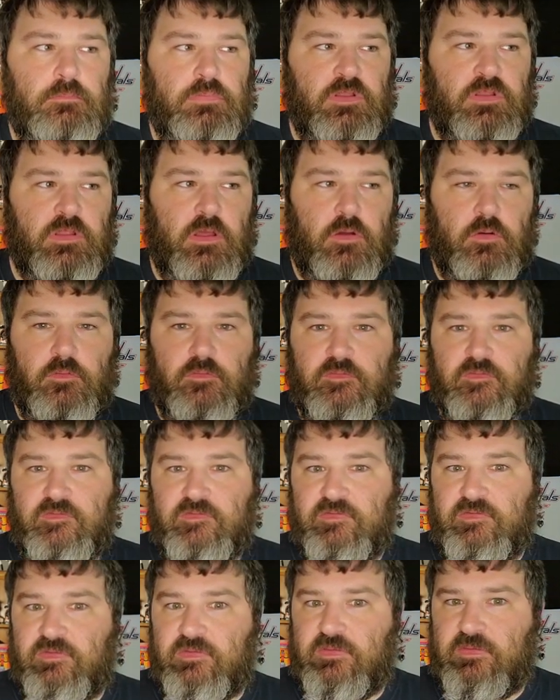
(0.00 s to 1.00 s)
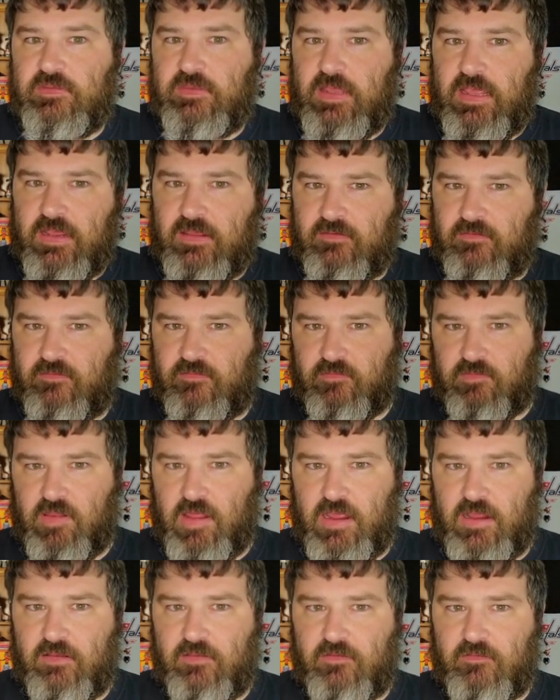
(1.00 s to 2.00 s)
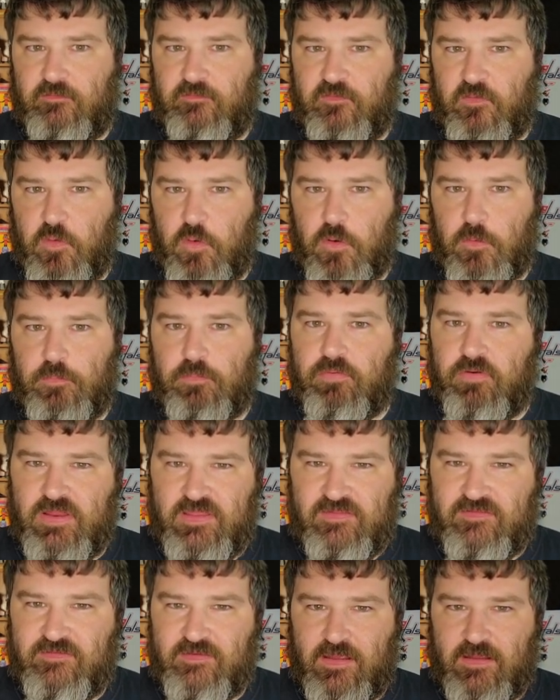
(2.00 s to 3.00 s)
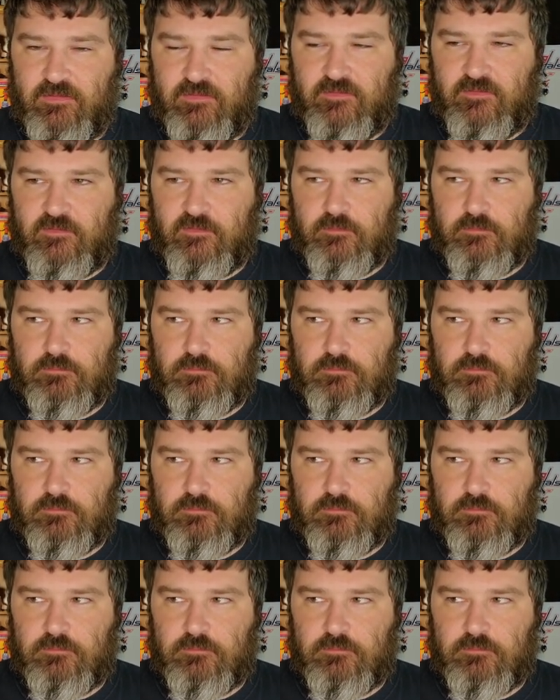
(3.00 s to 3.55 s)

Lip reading: below deck slots for presets.